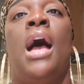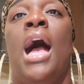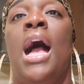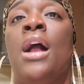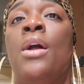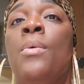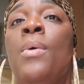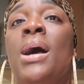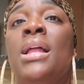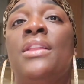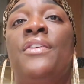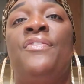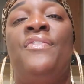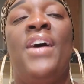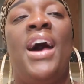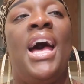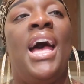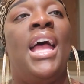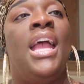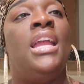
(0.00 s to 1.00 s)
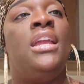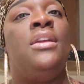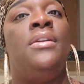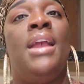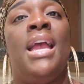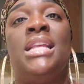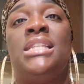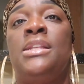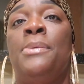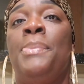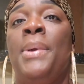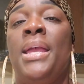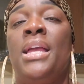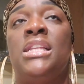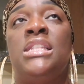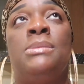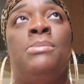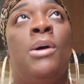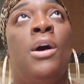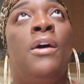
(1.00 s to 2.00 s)
I qualified. You had to pay
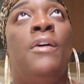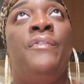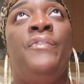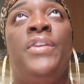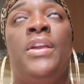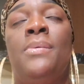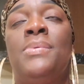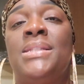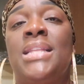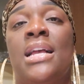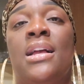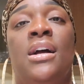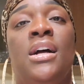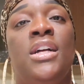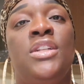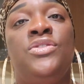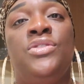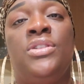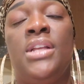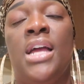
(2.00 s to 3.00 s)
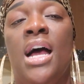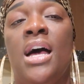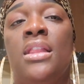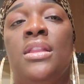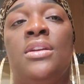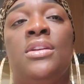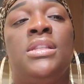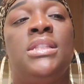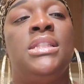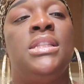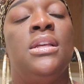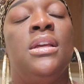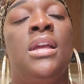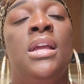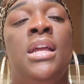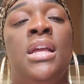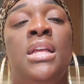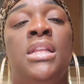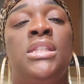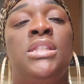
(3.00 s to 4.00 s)
a small fee. It was like $100
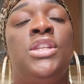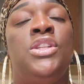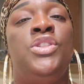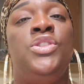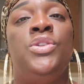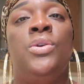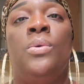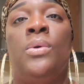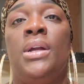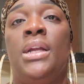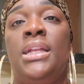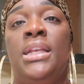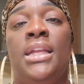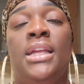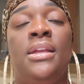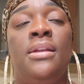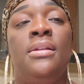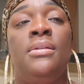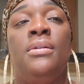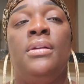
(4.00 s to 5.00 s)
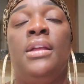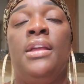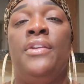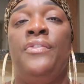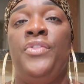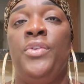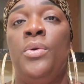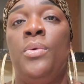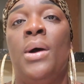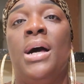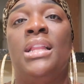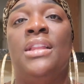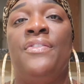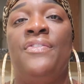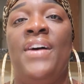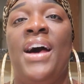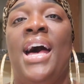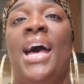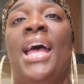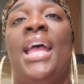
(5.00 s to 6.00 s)
to join it if you
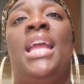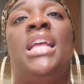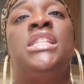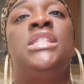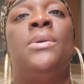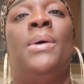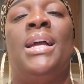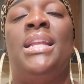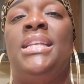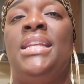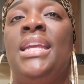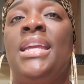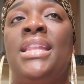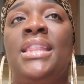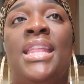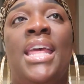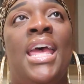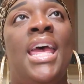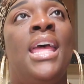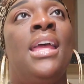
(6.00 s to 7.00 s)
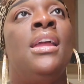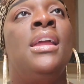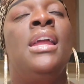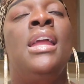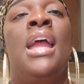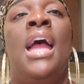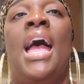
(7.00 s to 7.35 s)
qualified. So I did that.